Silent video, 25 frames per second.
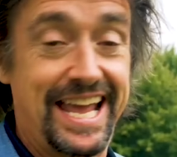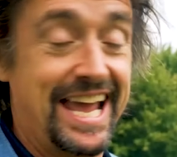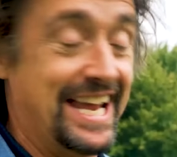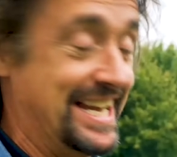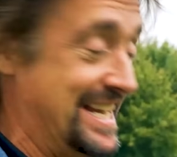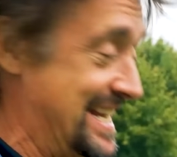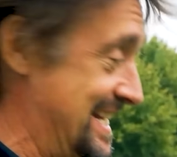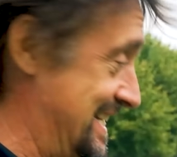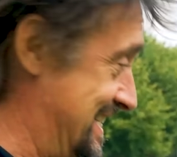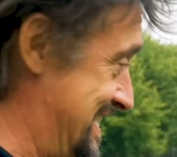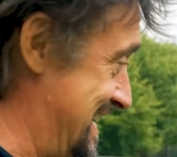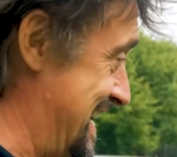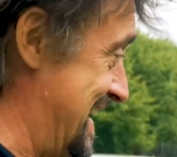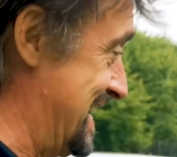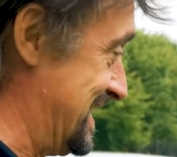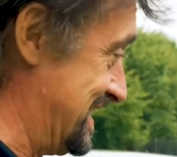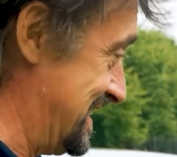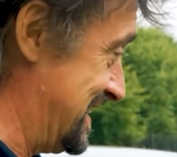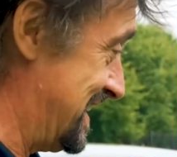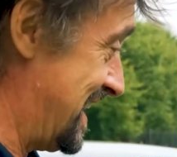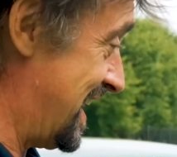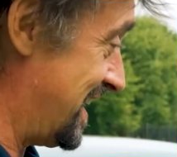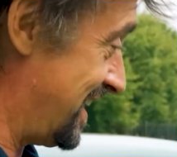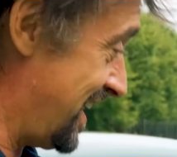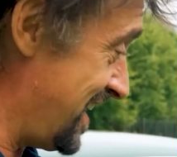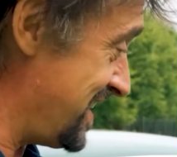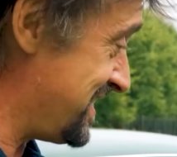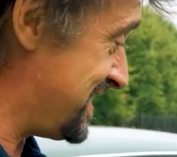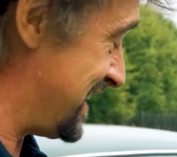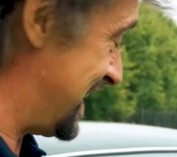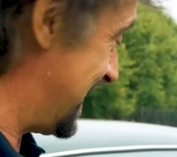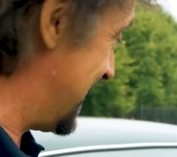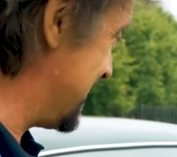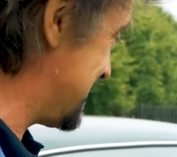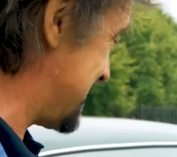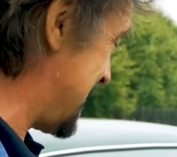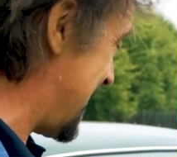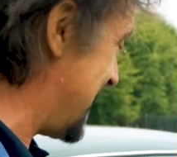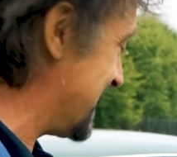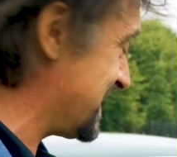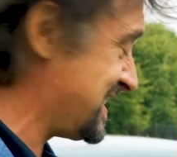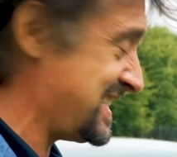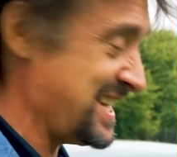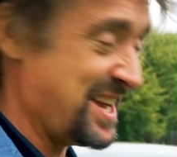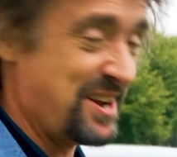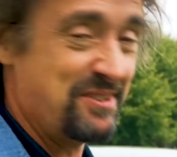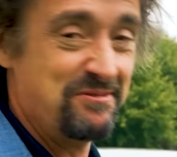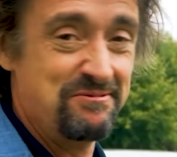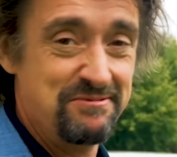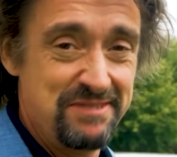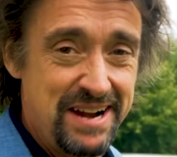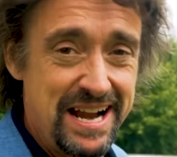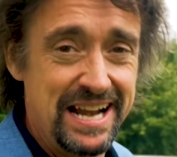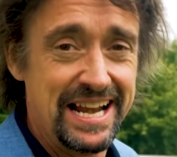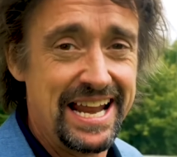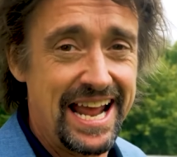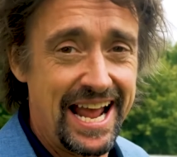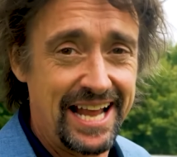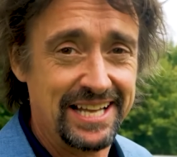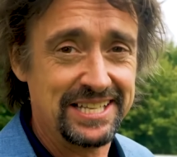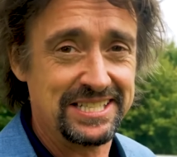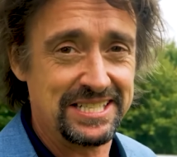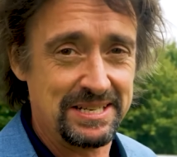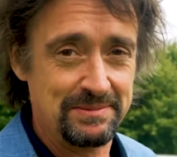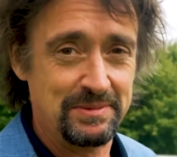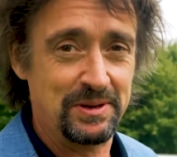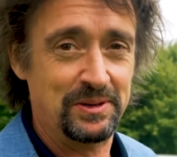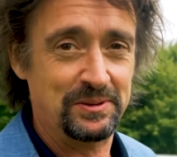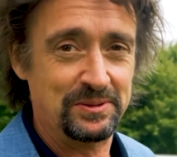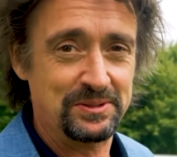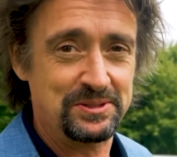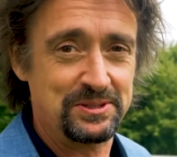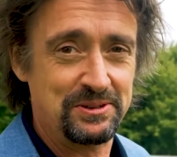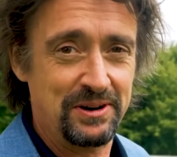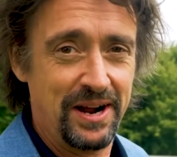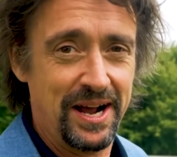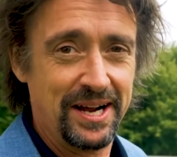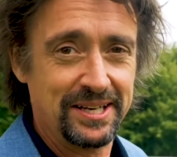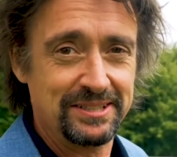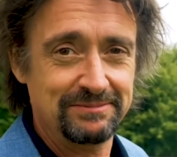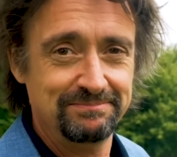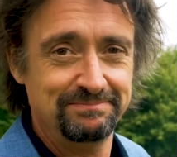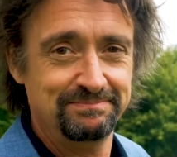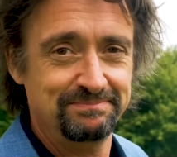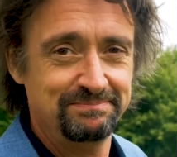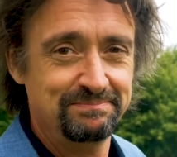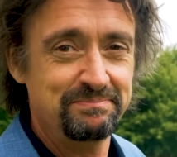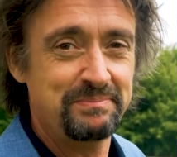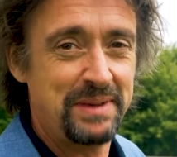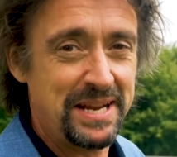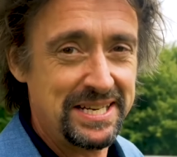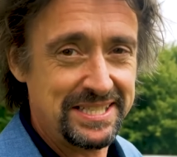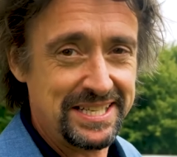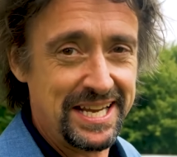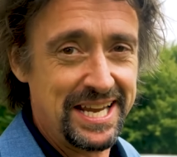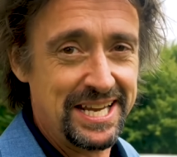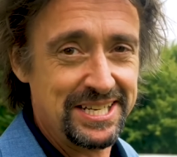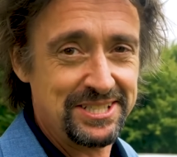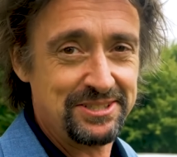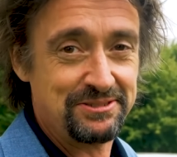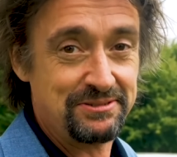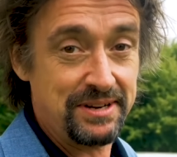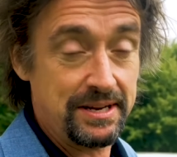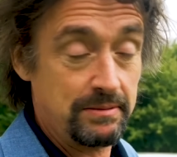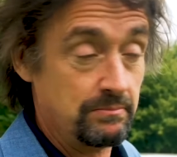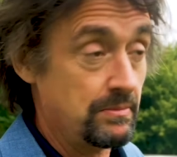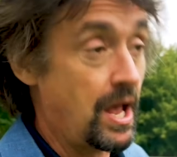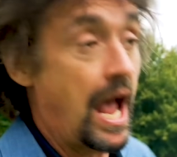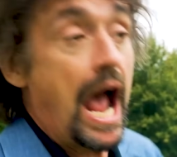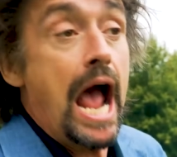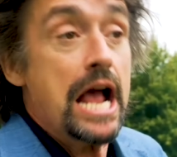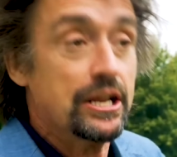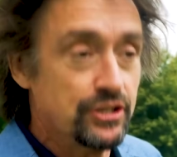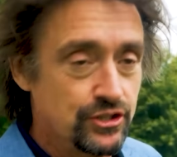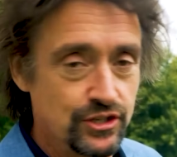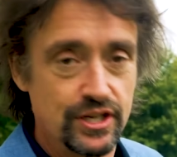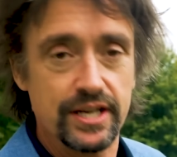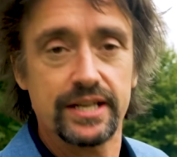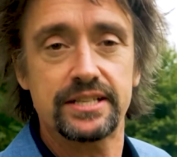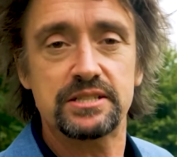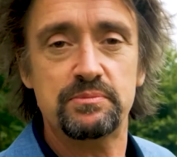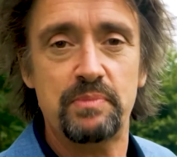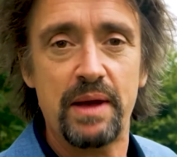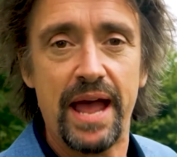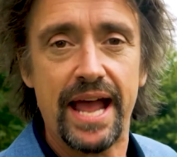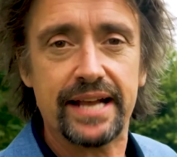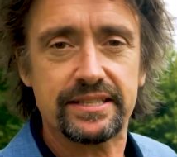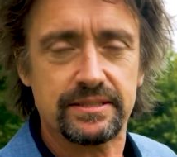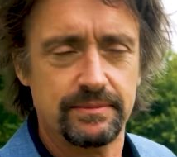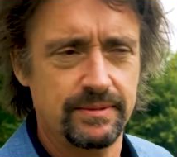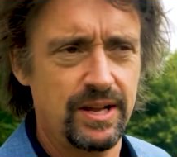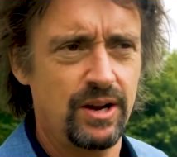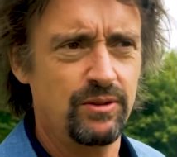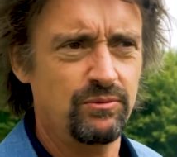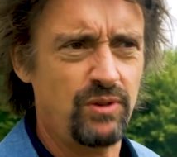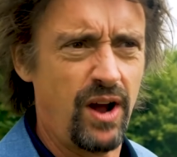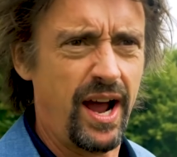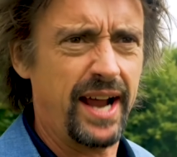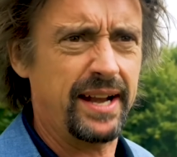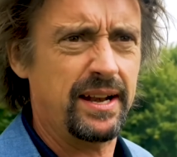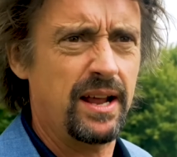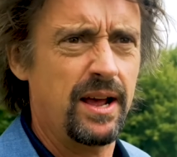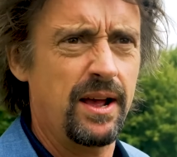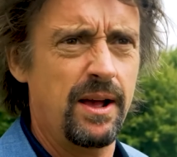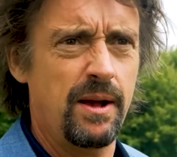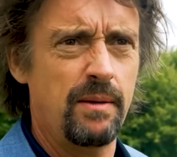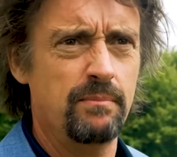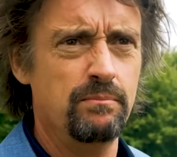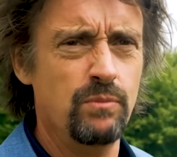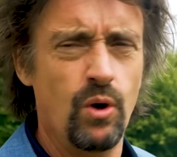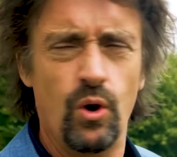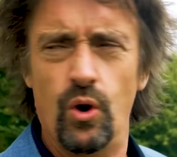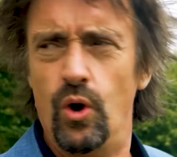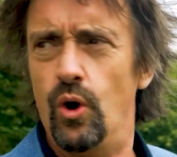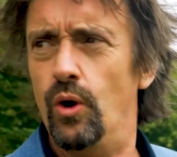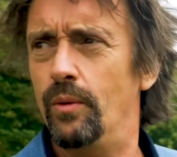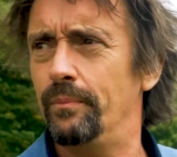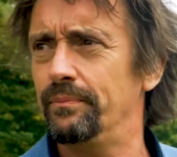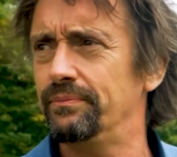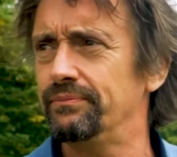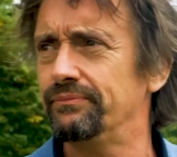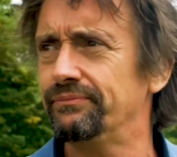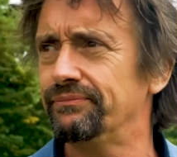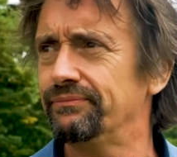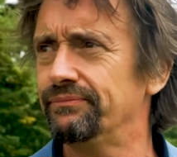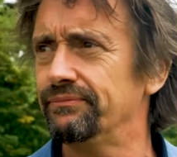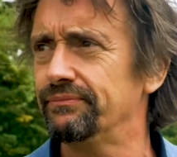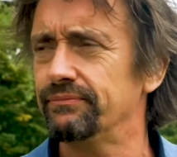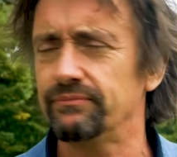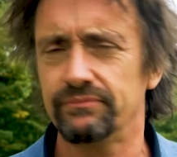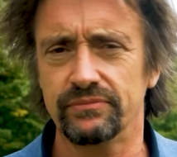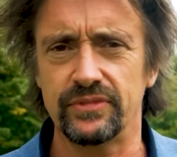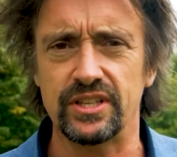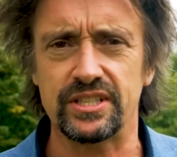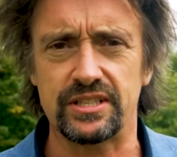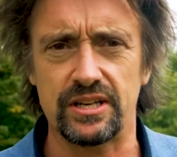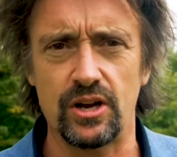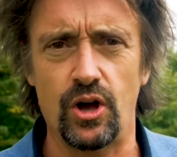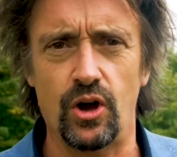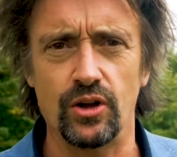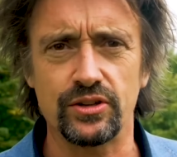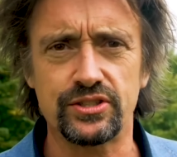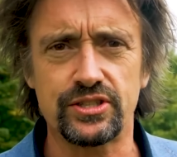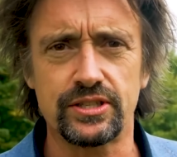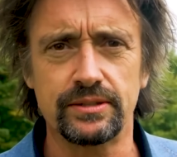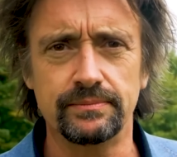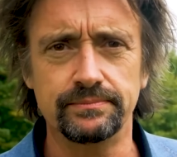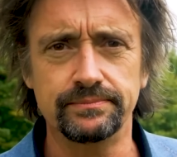And it did. And I think it's actually a really handsome old truck. Piece of history, as you'd expect. Right, more. There's lots.